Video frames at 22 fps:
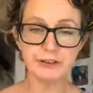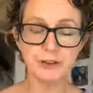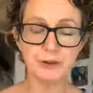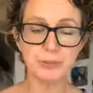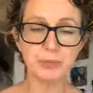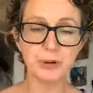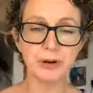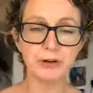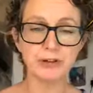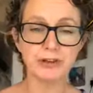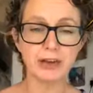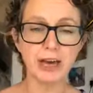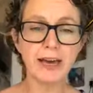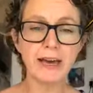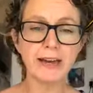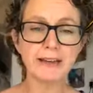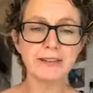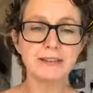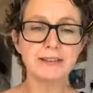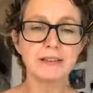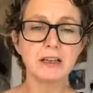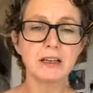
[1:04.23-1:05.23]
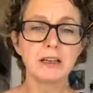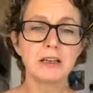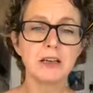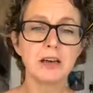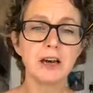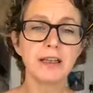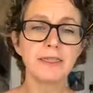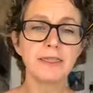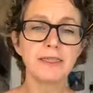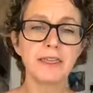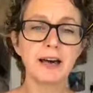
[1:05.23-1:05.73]
a project
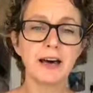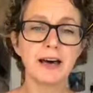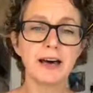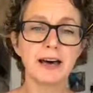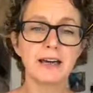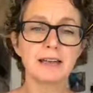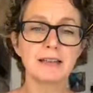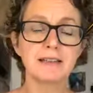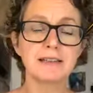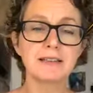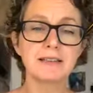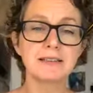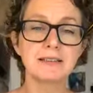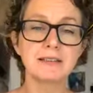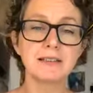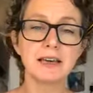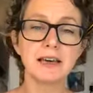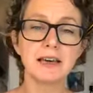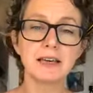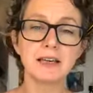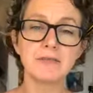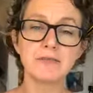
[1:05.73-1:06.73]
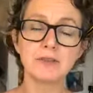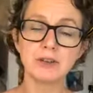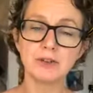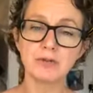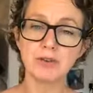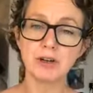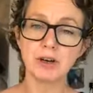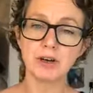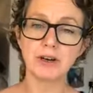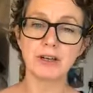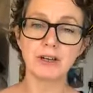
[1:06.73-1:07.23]
that, if you
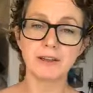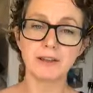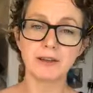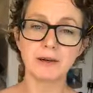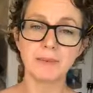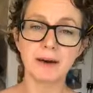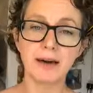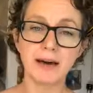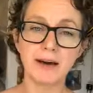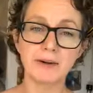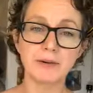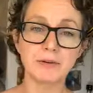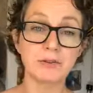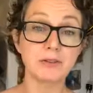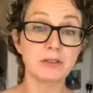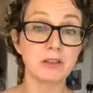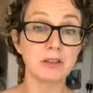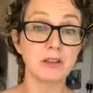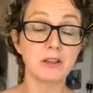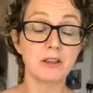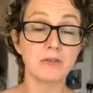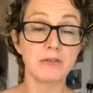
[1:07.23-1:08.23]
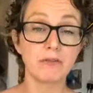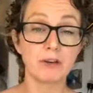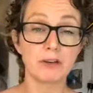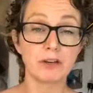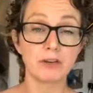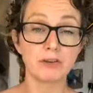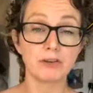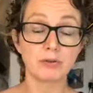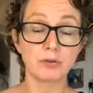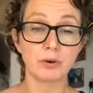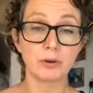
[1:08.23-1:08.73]
don't know anything about the
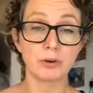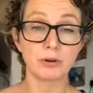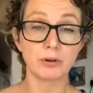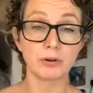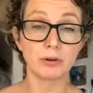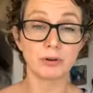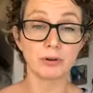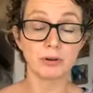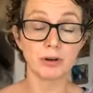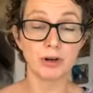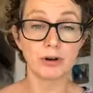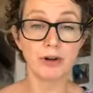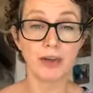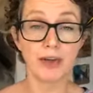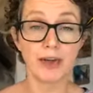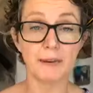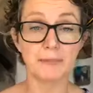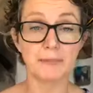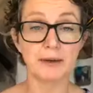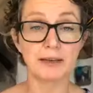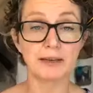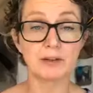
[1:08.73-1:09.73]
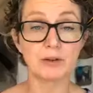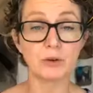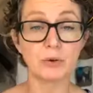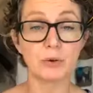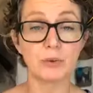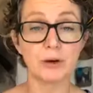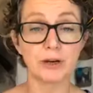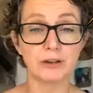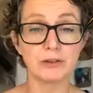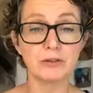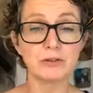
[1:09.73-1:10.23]
virtual log cabin
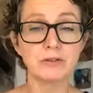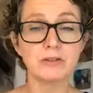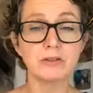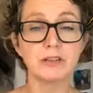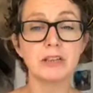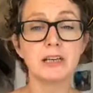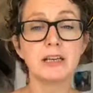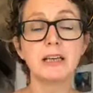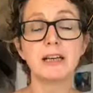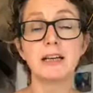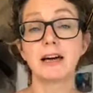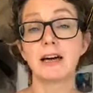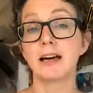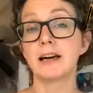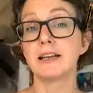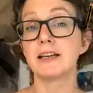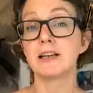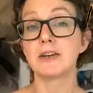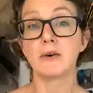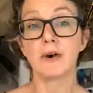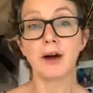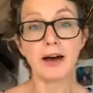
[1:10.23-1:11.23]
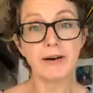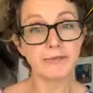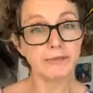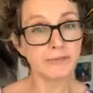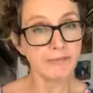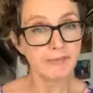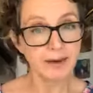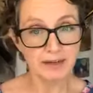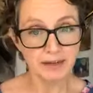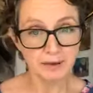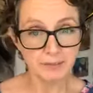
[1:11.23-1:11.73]
quilt and you haven't
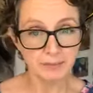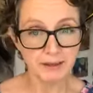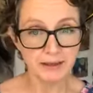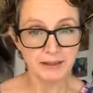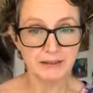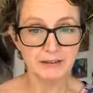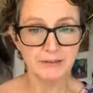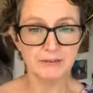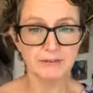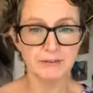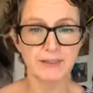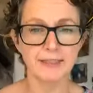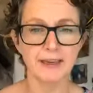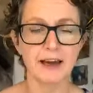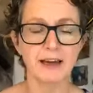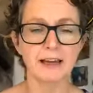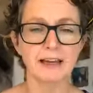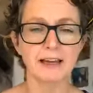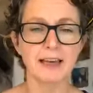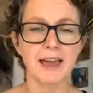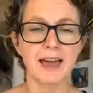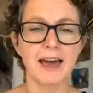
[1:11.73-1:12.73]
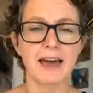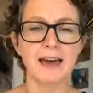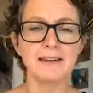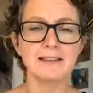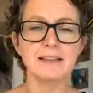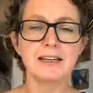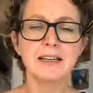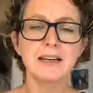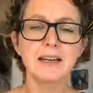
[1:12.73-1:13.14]
made a piece for that yet,